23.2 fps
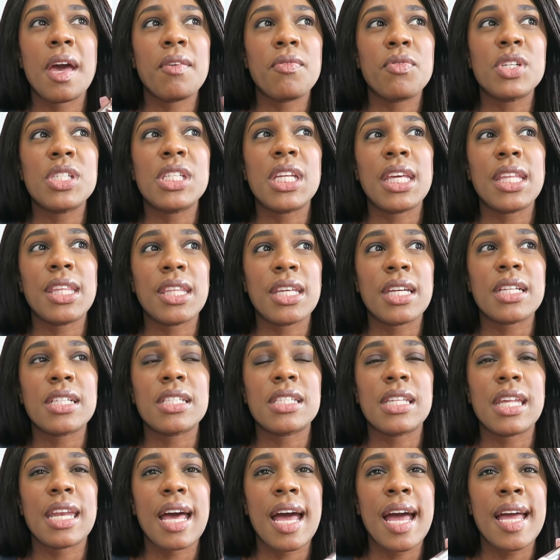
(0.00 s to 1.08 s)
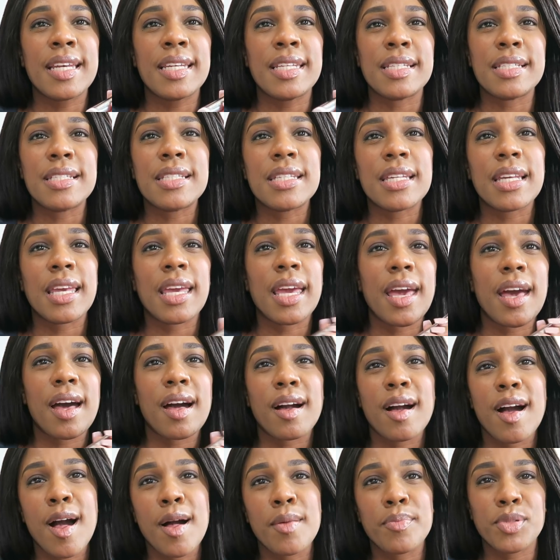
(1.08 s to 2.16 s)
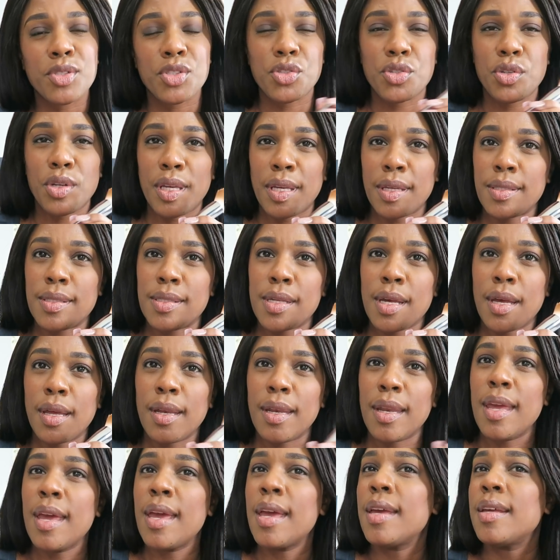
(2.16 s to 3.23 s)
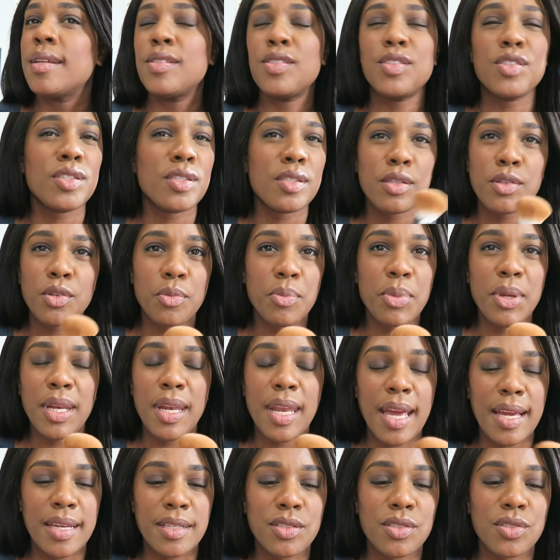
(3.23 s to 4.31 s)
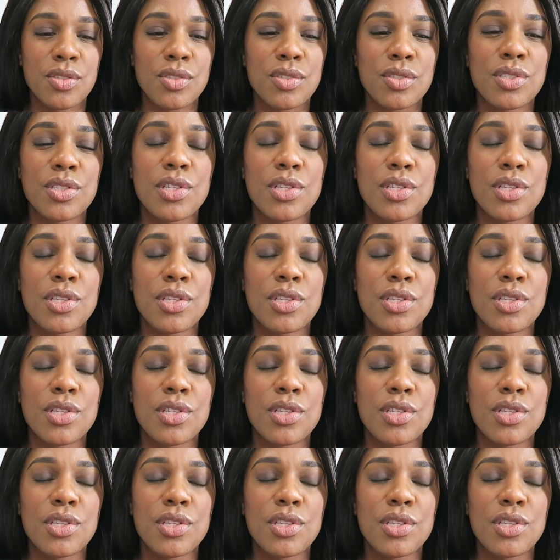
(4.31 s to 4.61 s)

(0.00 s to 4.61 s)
everyday things that I need to get accomplished or get done just a little bit nicer.